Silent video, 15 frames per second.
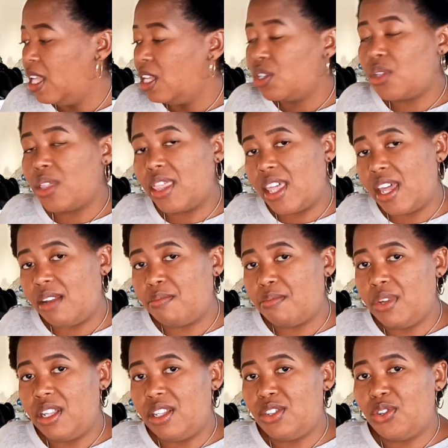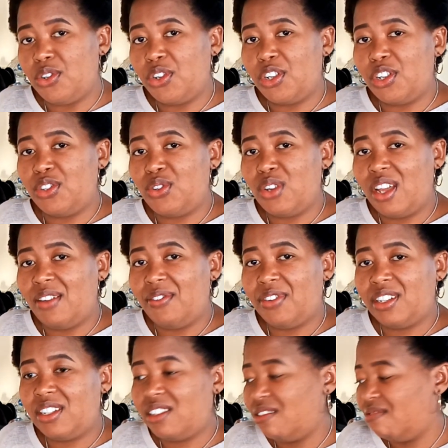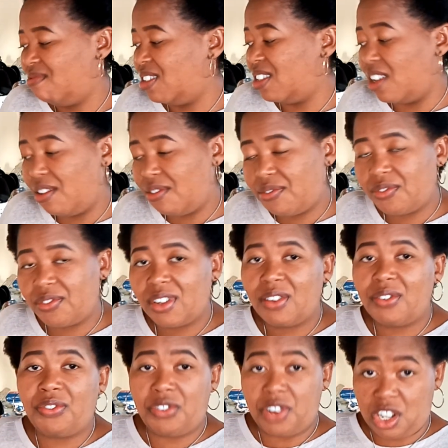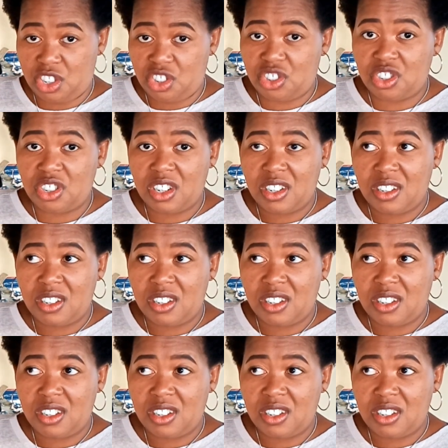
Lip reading: So that means you're going to have it safe, fresh,